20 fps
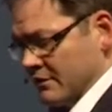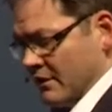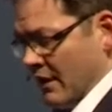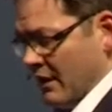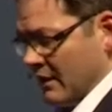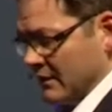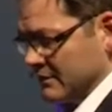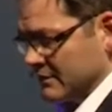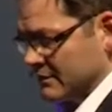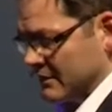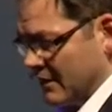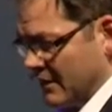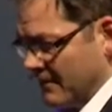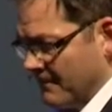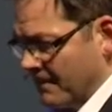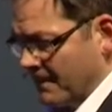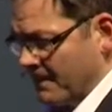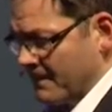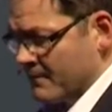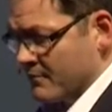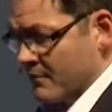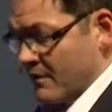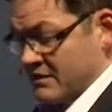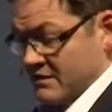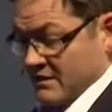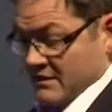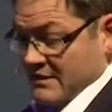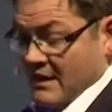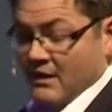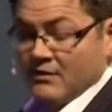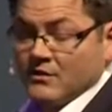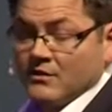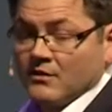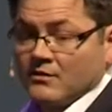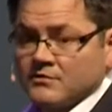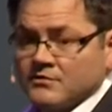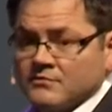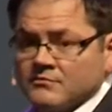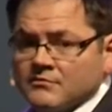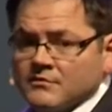and to actually
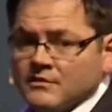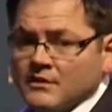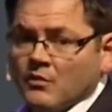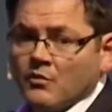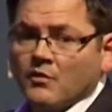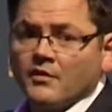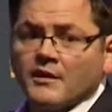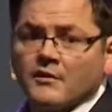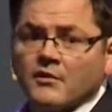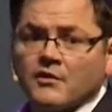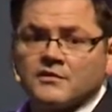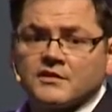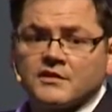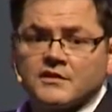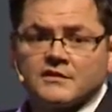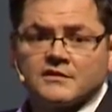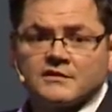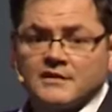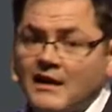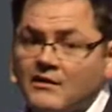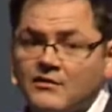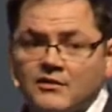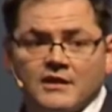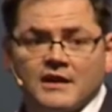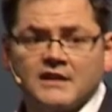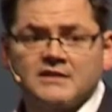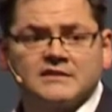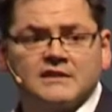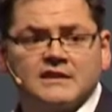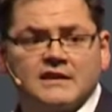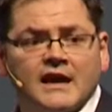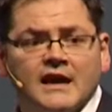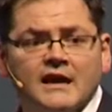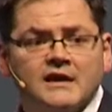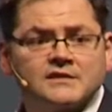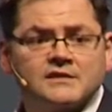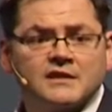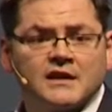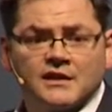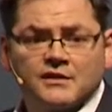download what they wanted. Download
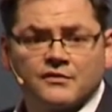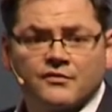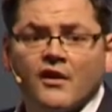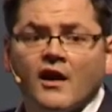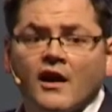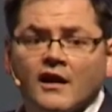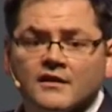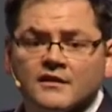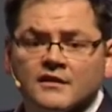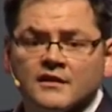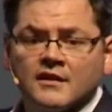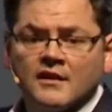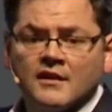SDKs, it's fine.